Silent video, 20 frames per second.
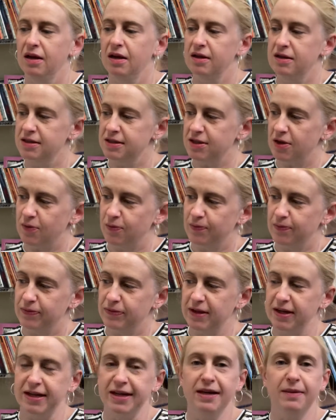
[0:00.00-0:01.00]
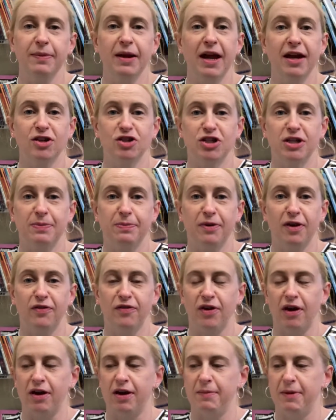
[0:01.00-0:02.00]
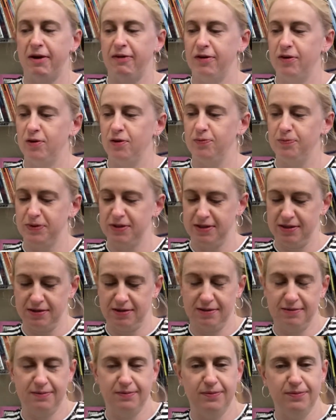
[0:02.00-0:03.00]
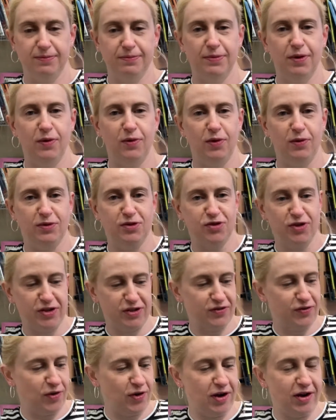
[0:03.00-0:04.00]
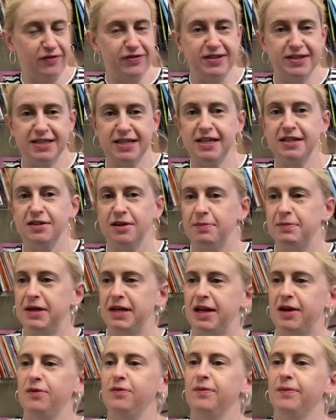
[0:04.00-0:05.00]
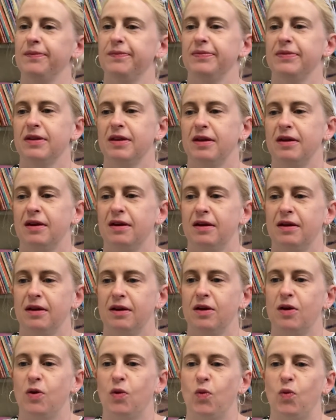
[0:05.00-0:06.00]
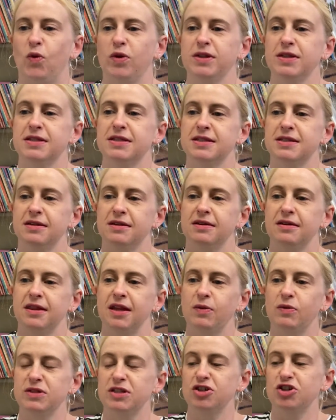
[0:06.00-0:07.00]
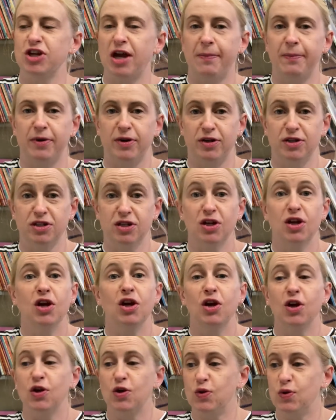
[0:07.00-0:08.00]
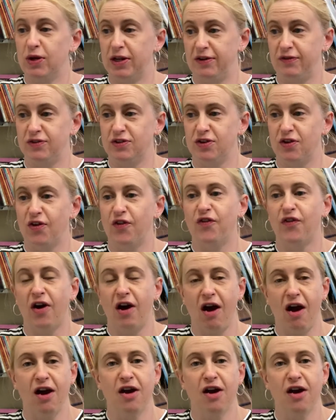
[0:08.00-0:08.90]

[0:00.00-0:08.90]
So, The Little Black Sheep of Connemara. Oops, Polo was trying to fall off the seat on me now. Once there was a shepherd who lived far,